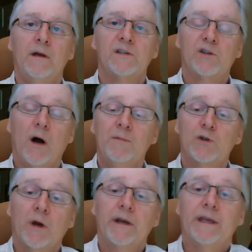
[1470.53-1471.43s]
So I'm
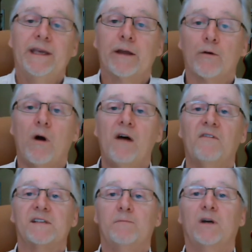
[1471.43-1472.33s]
trying to get her off
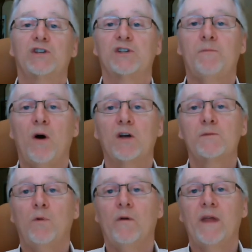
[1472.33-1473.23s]
as much as
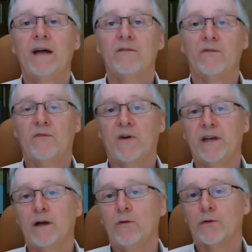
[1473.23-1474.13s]
possible in that and
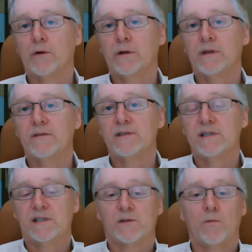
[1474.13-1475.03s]
finding alternatives.
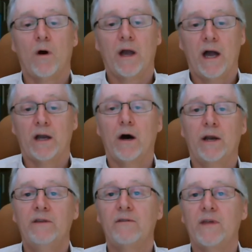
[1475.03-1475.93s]
This is why I got
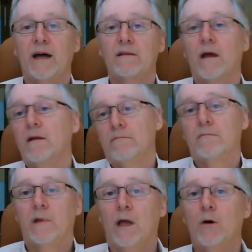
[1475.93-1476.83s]
into that, and
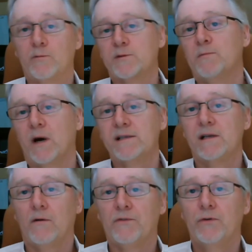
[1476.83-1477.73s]
helps
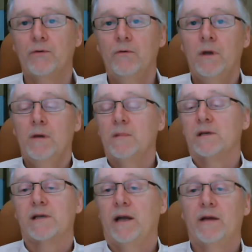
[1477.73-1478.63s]
myself too,
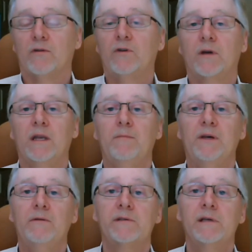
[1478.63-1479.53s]
because I never took any
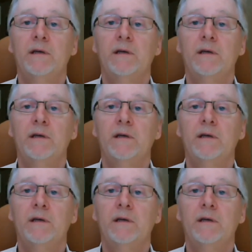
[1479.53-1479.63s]
pills.